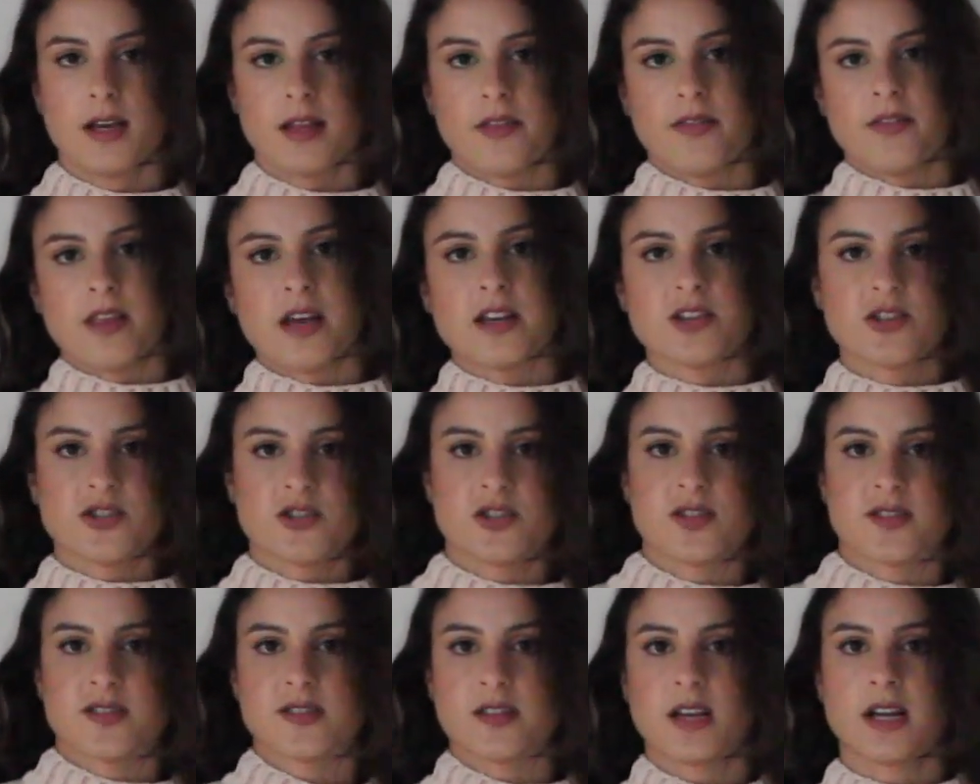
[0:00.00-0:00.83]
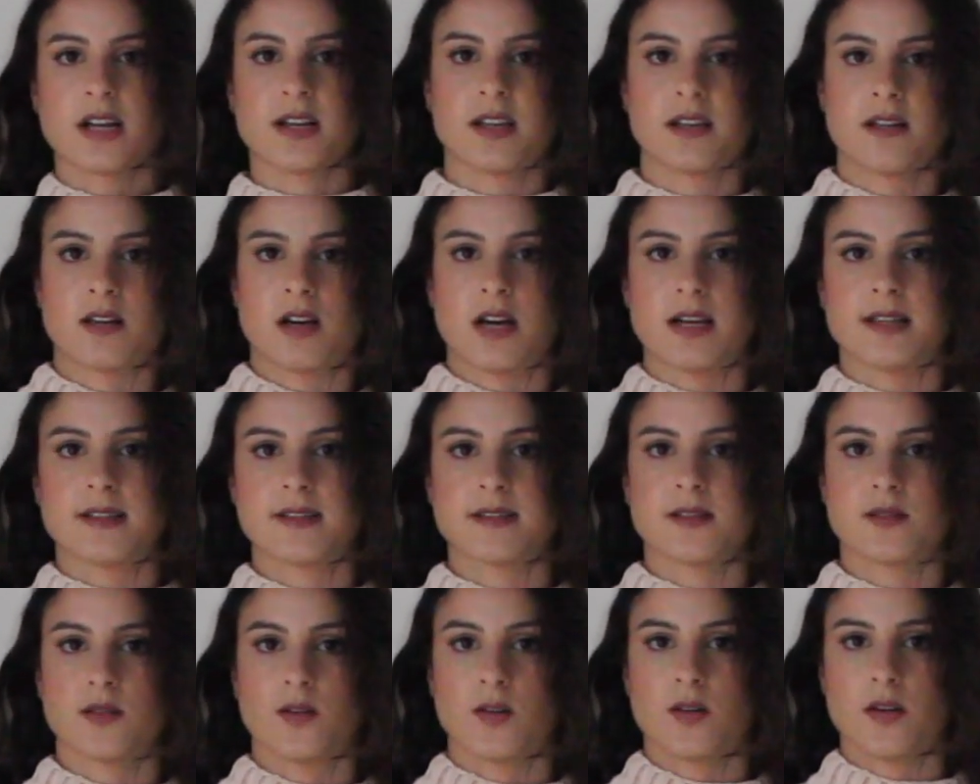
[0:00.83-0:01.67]
and that's just like a
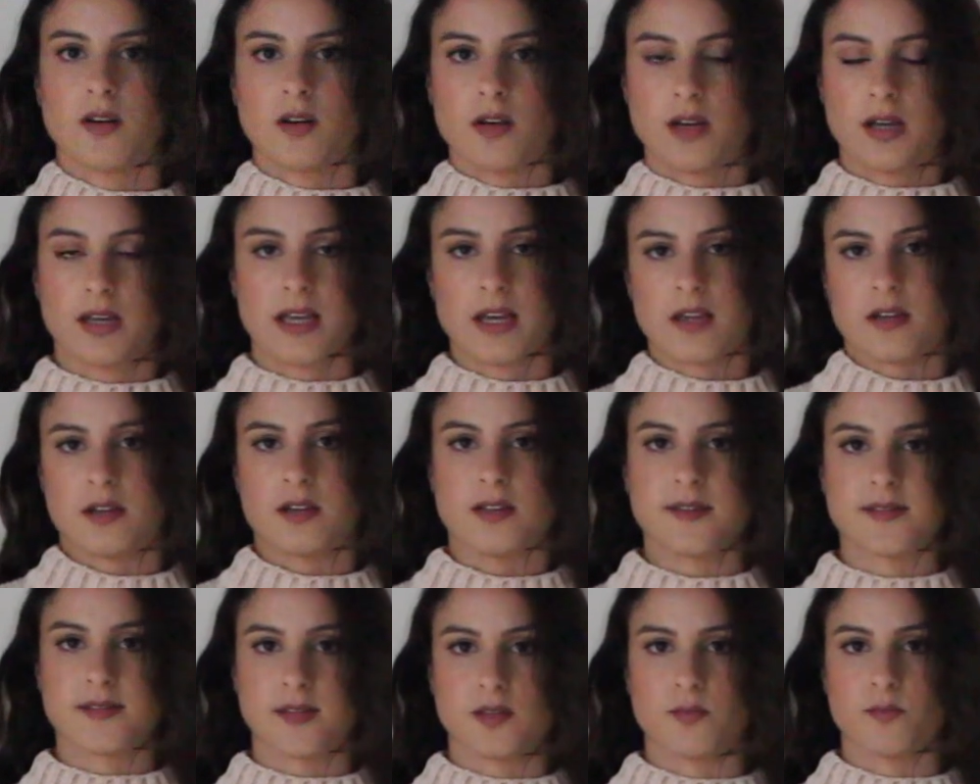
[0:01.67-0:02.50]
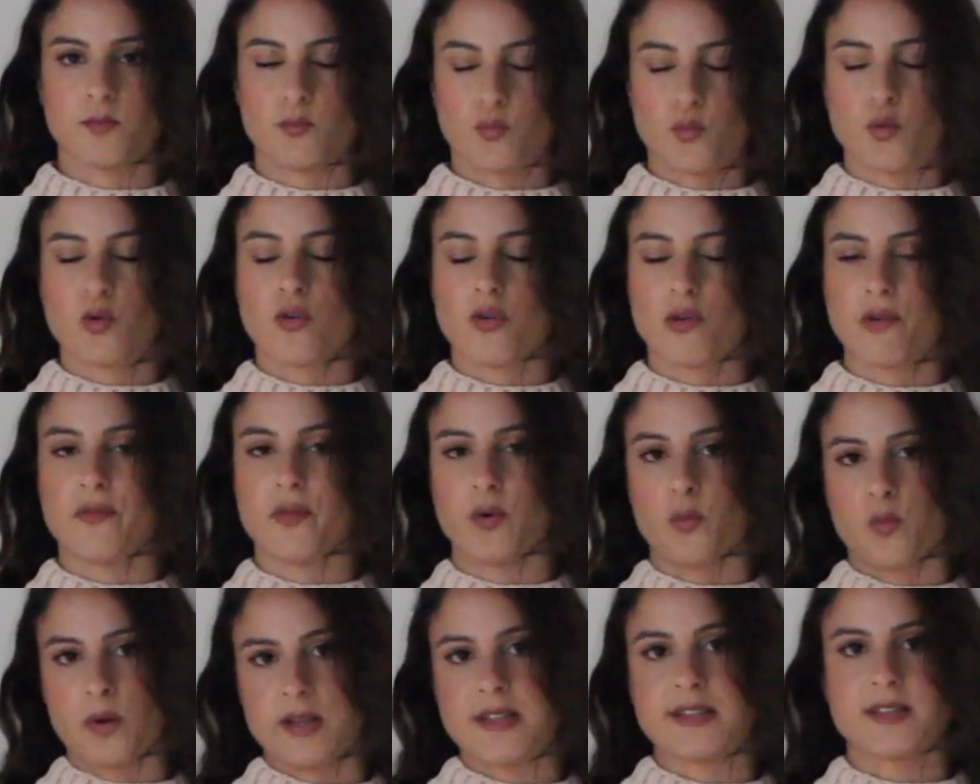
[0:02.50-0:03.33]
nice again it's a more of
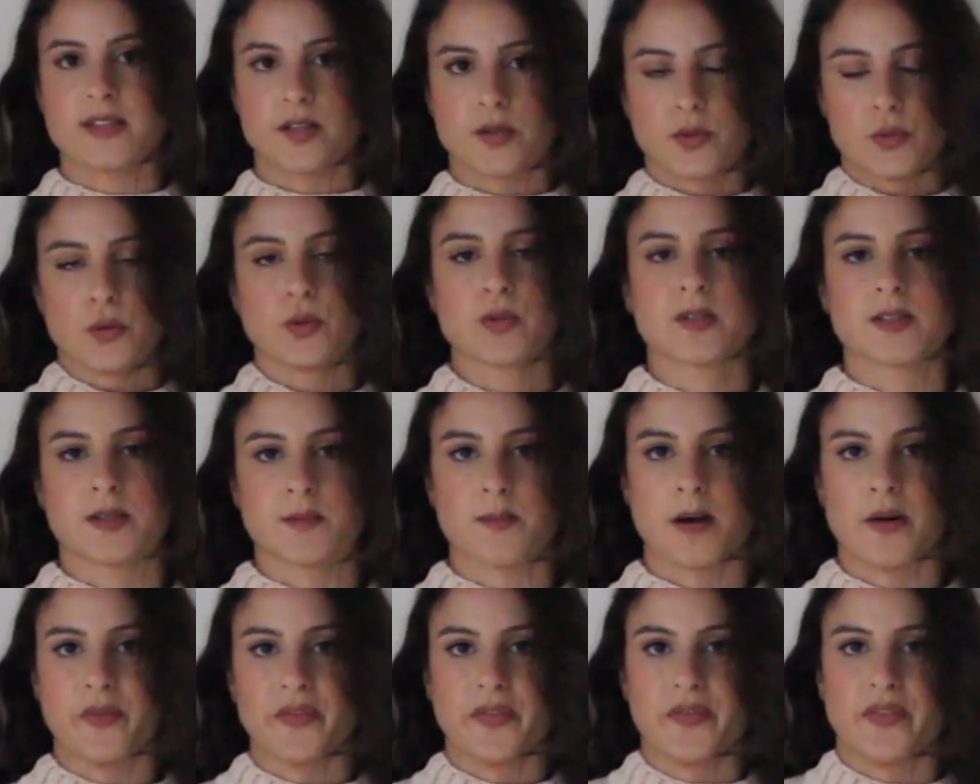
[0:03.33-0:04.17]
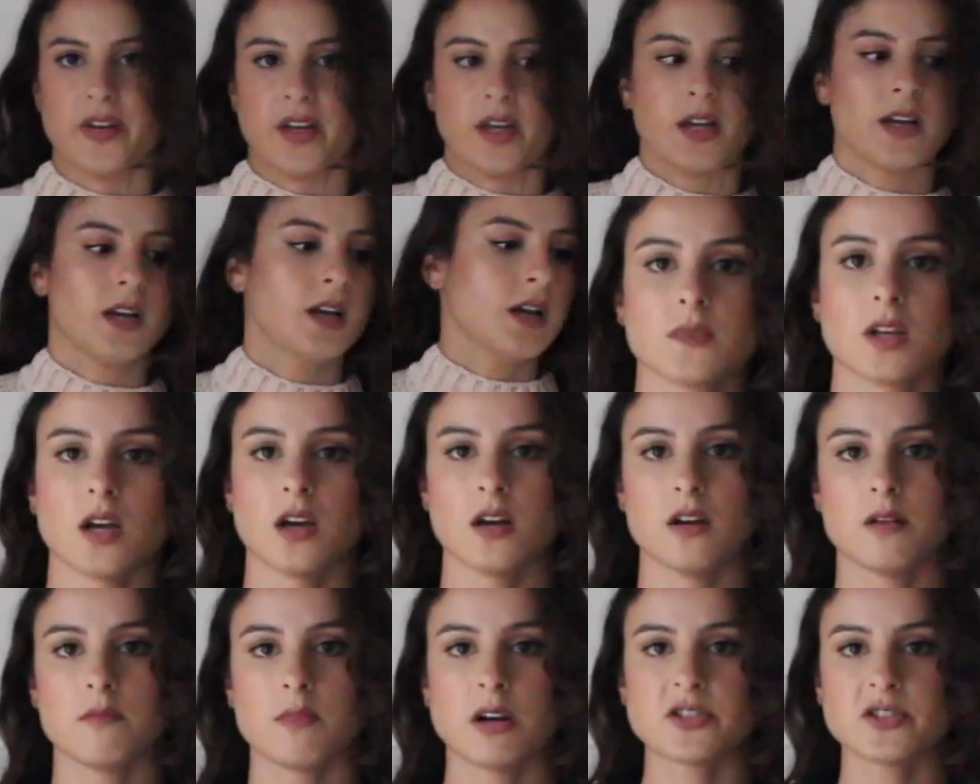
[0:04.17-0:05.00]
a winter autumn outfit
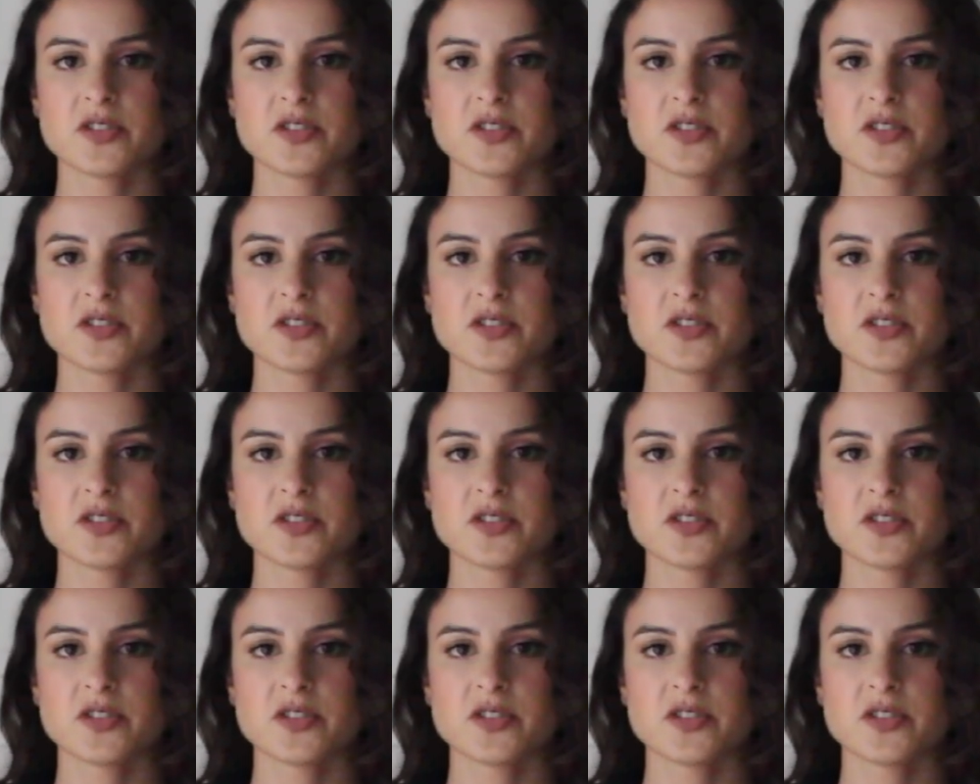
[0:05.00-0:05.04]
um,